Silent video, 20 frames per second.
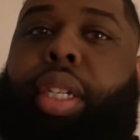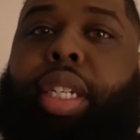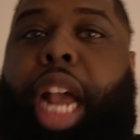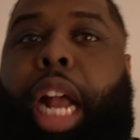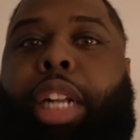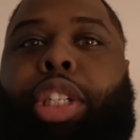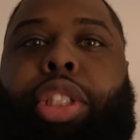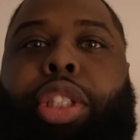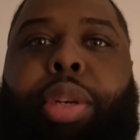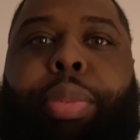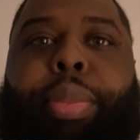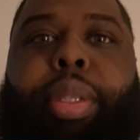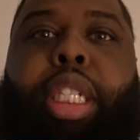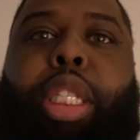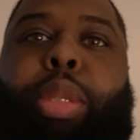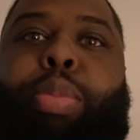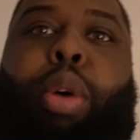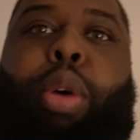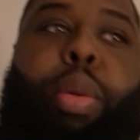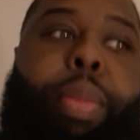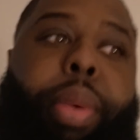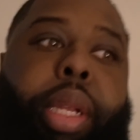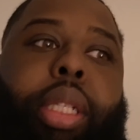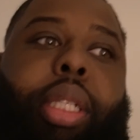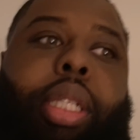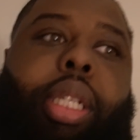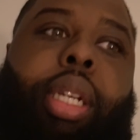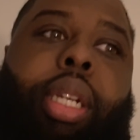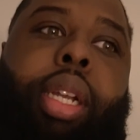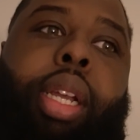to capture some of these
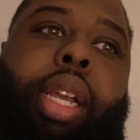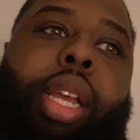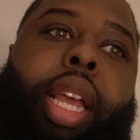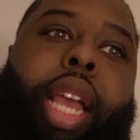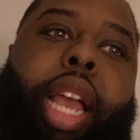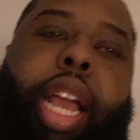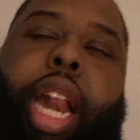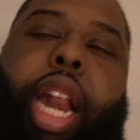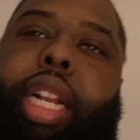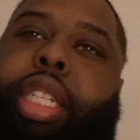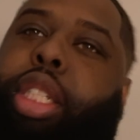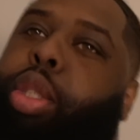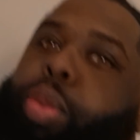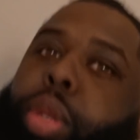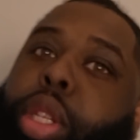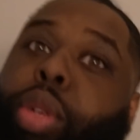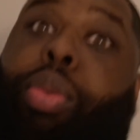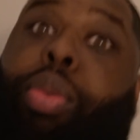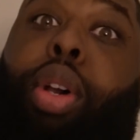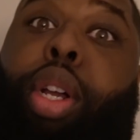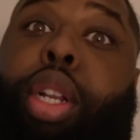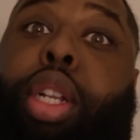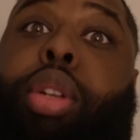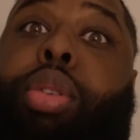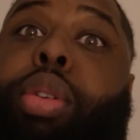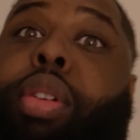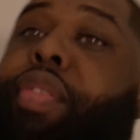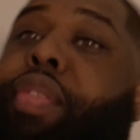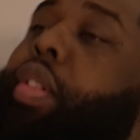moments, and I just really wanted to do a